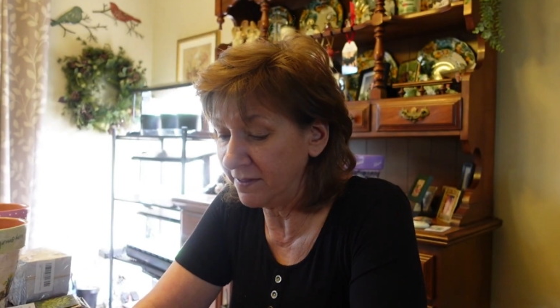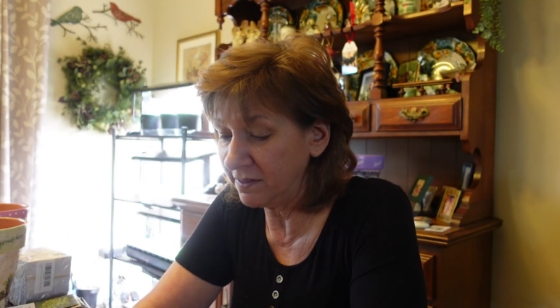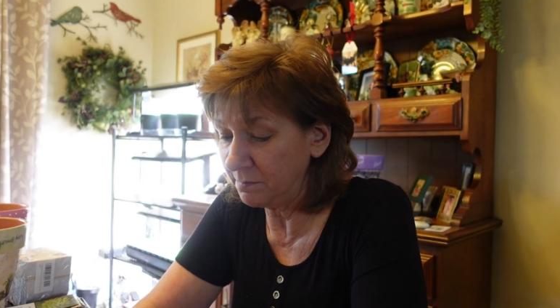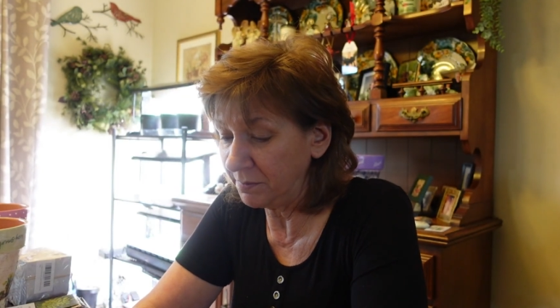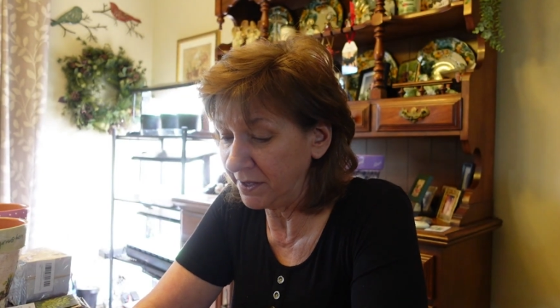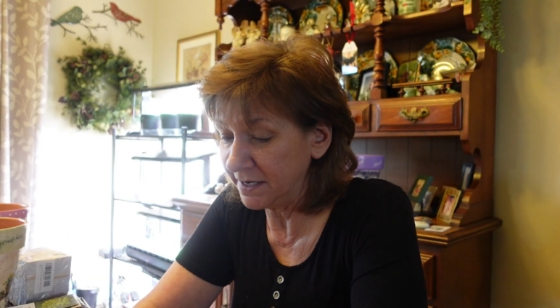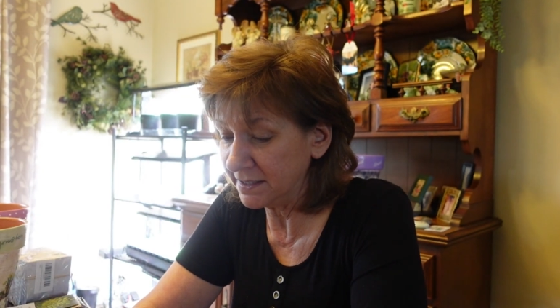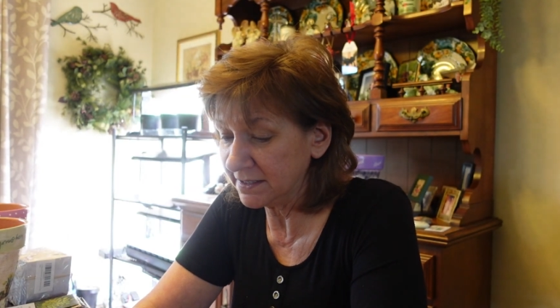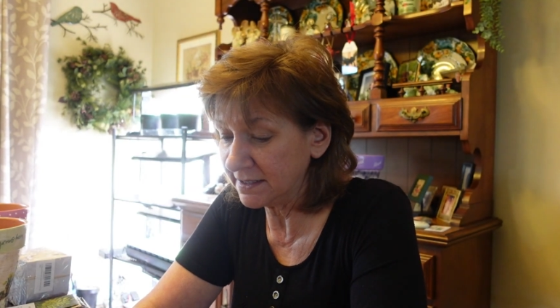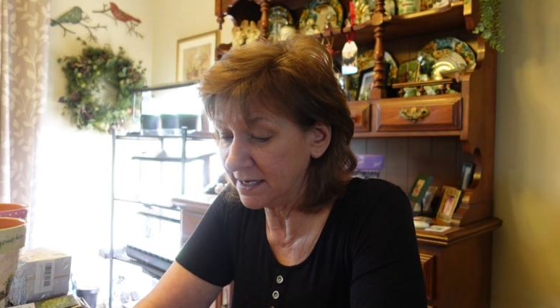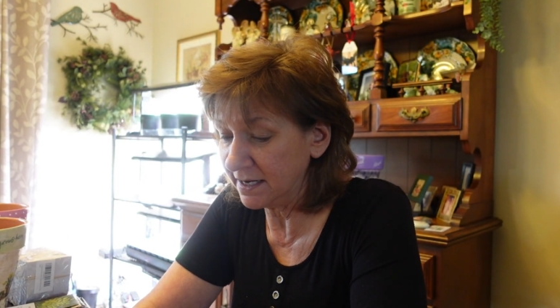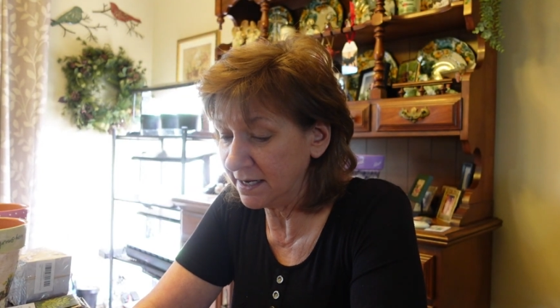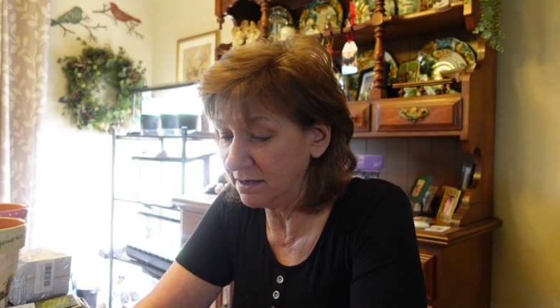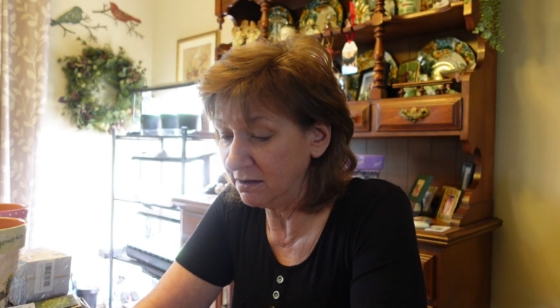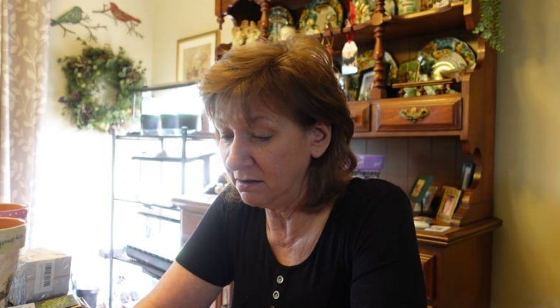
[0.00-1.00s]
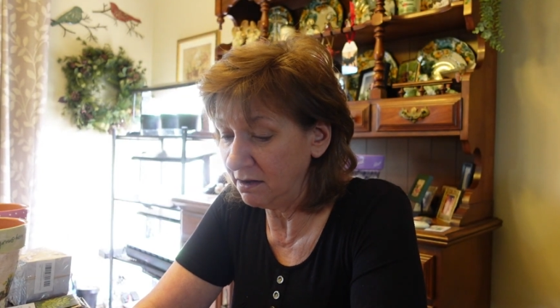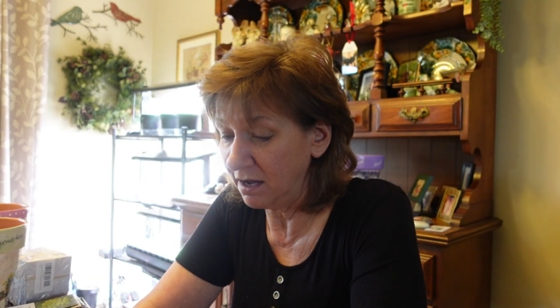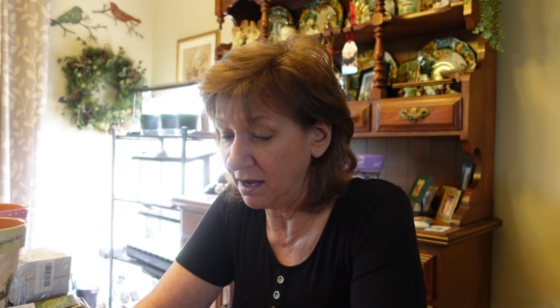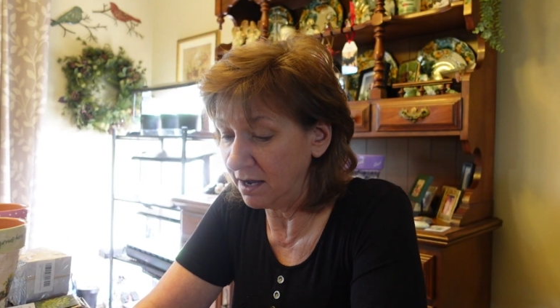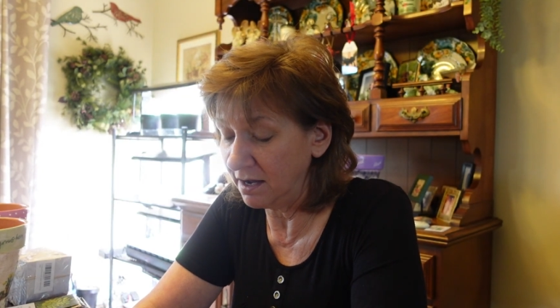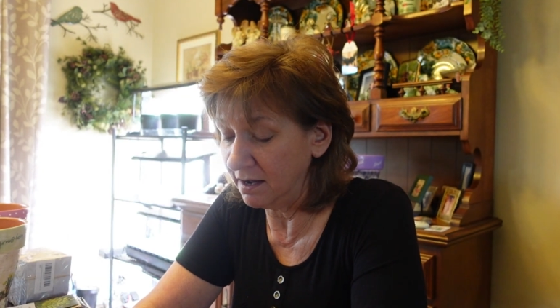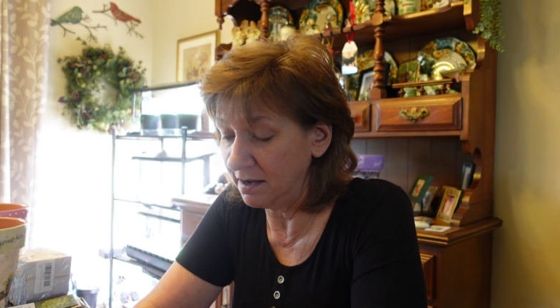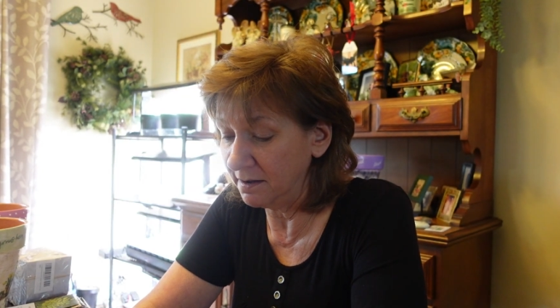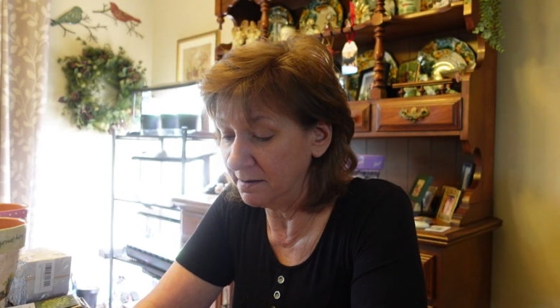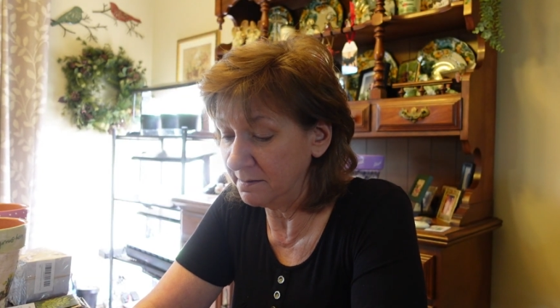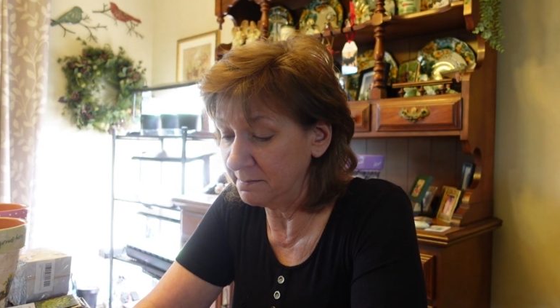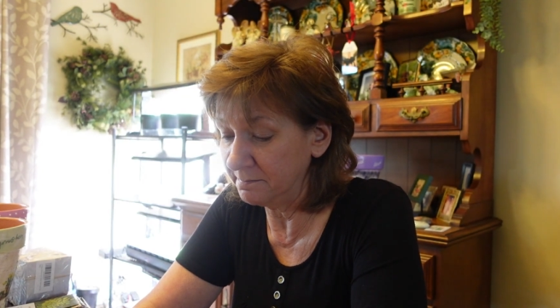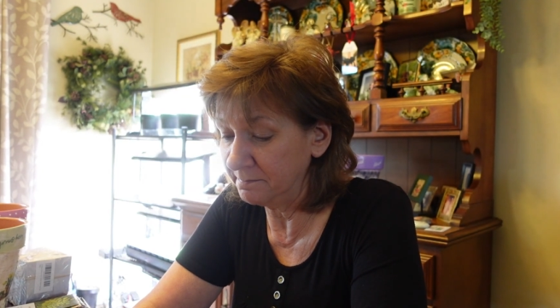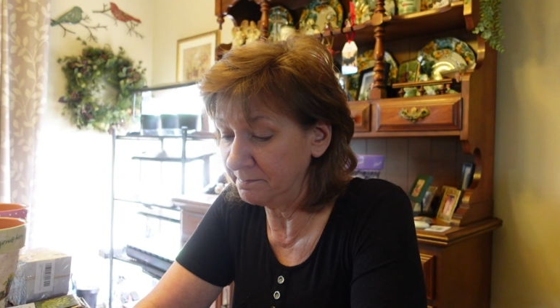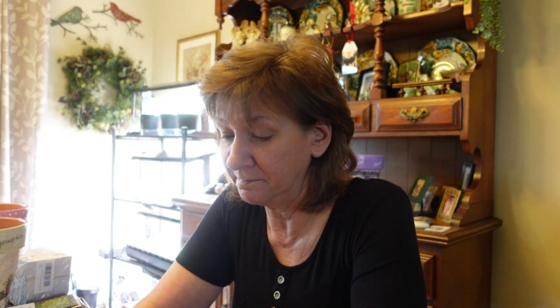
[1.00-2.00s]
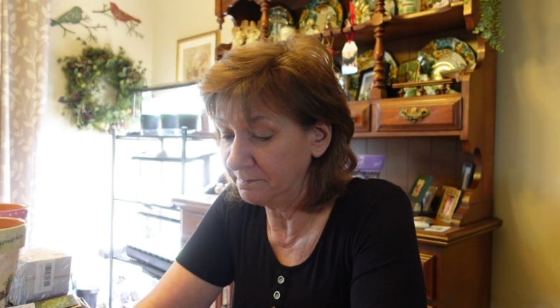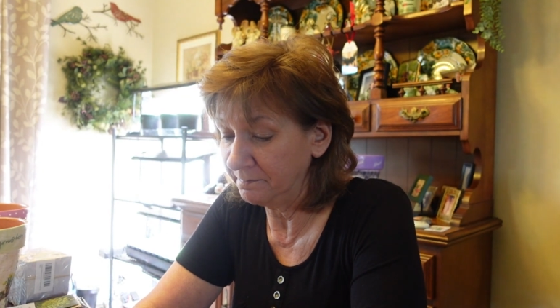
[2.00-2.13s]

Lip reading: in the plant sale. 12